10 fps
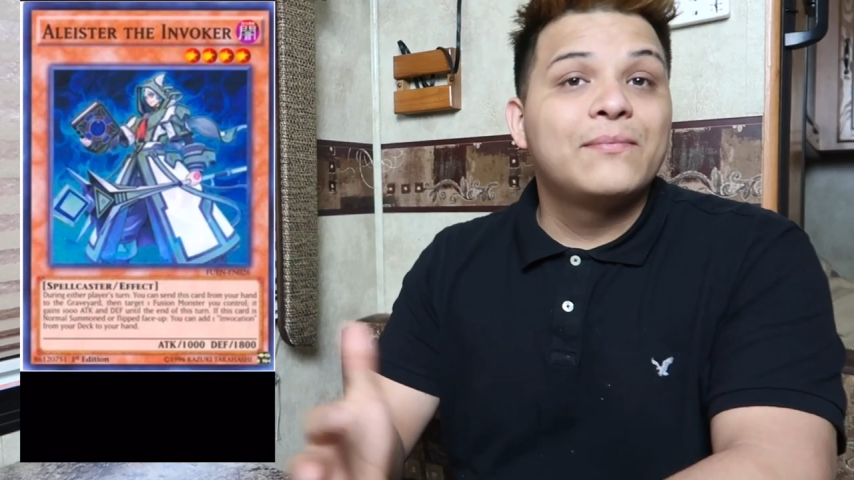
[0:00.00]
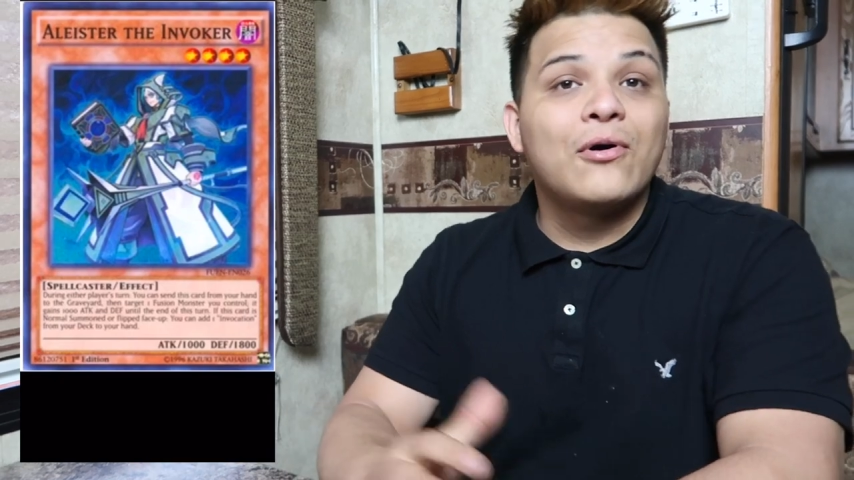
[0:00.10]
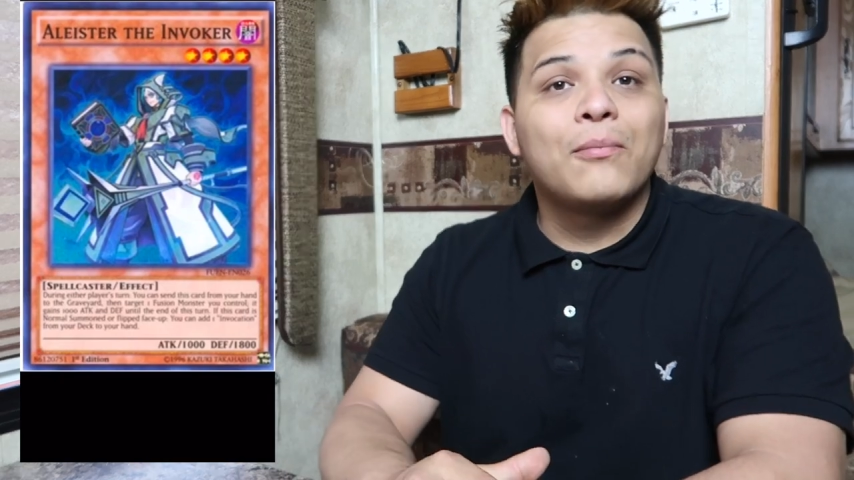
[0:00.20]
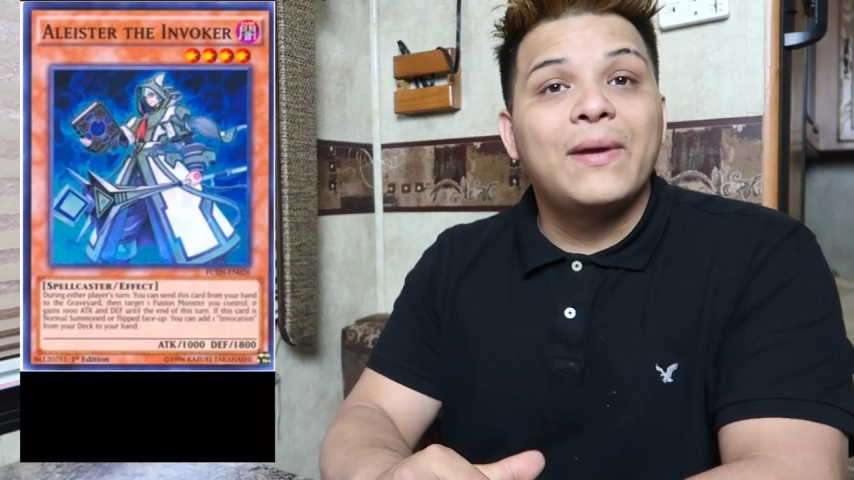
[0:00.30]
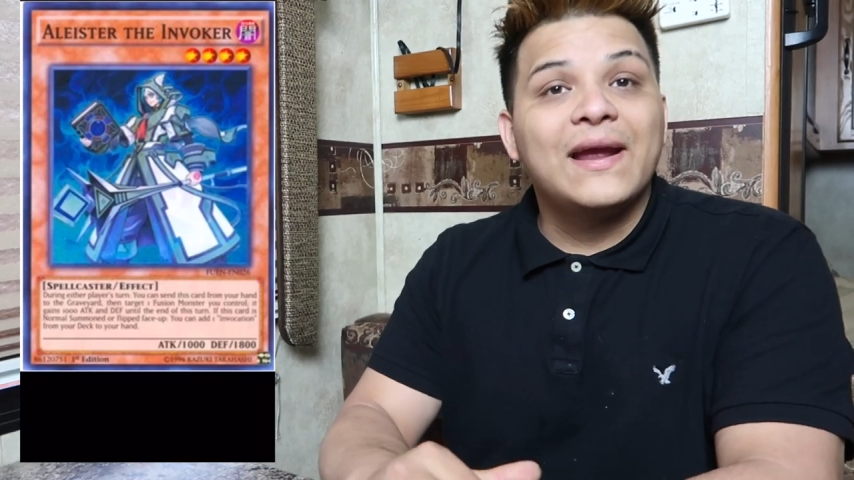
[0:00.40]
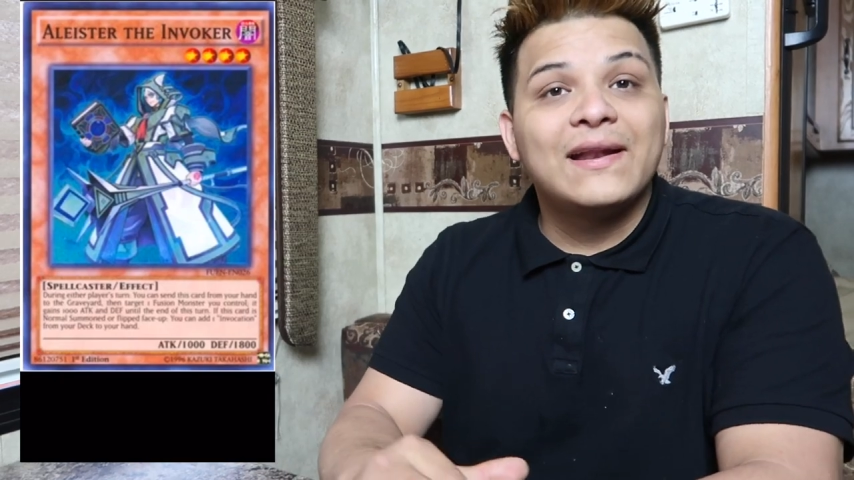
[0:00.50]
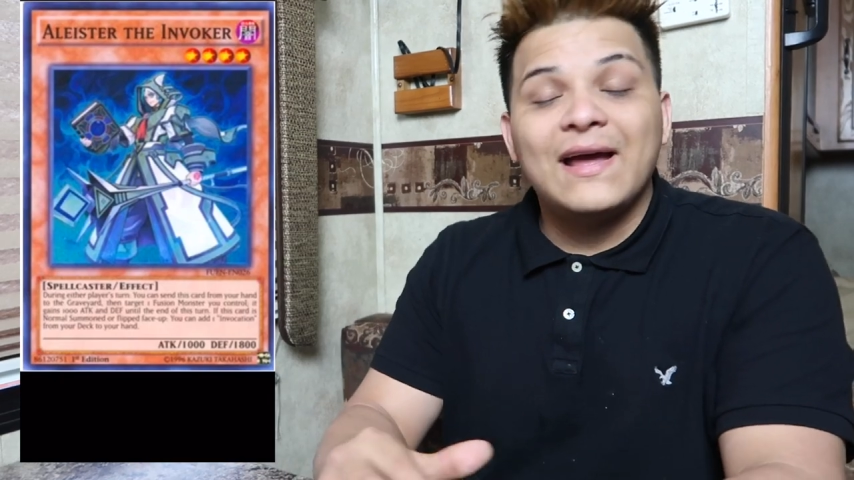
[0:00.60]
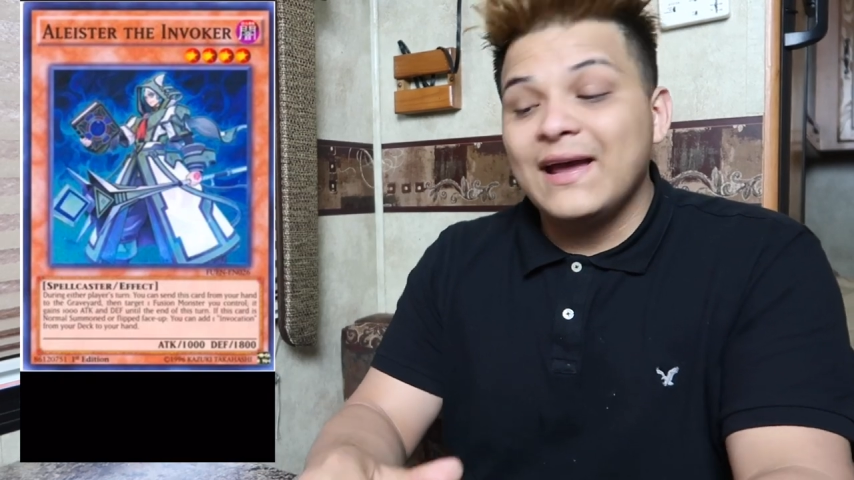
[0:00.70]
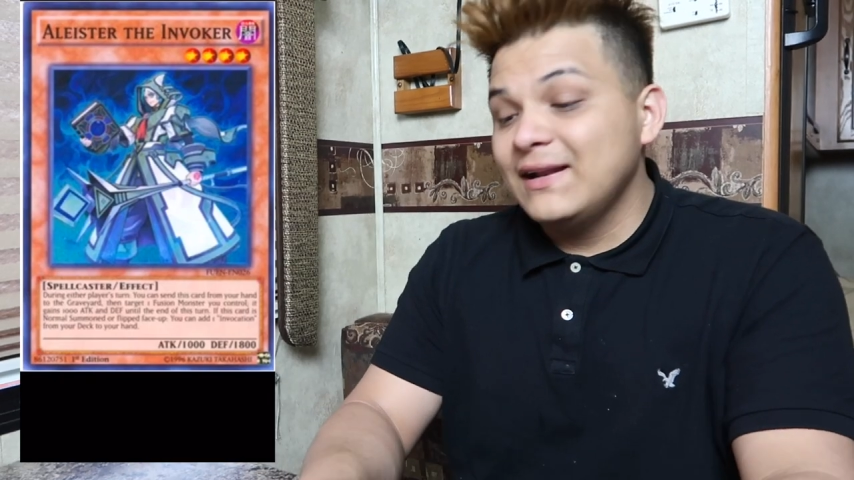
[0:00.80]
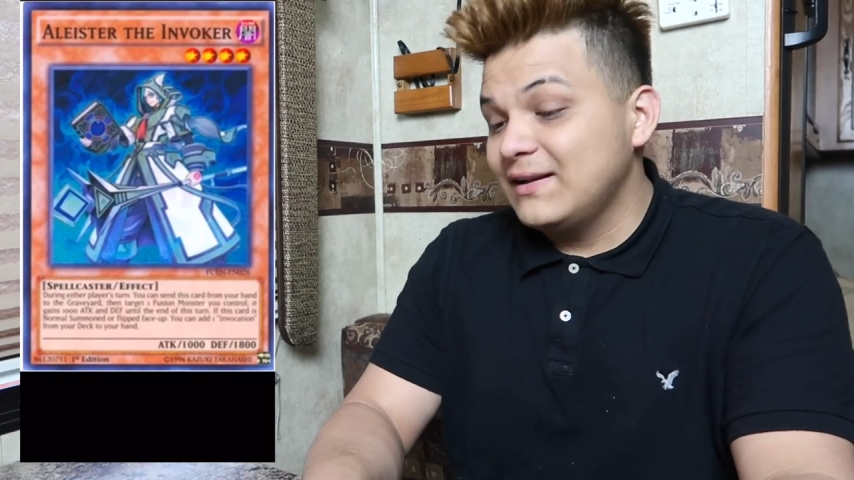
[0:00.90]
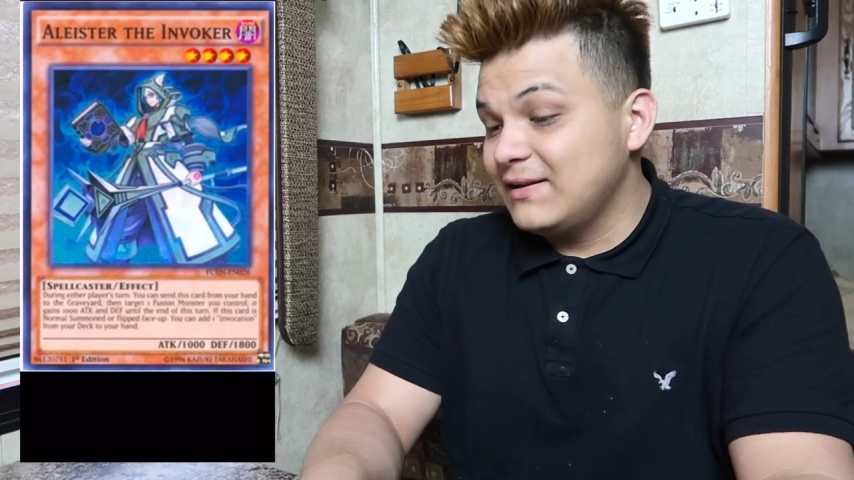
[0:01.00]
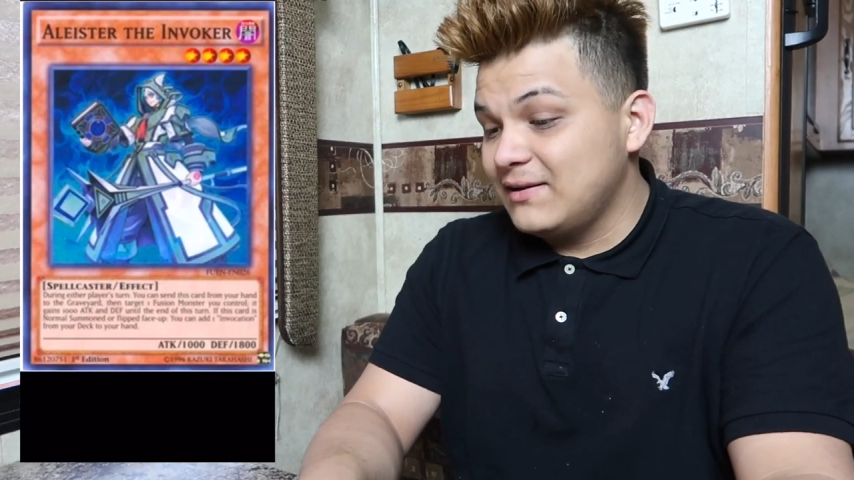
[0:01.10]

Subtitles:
Invoke Magnite,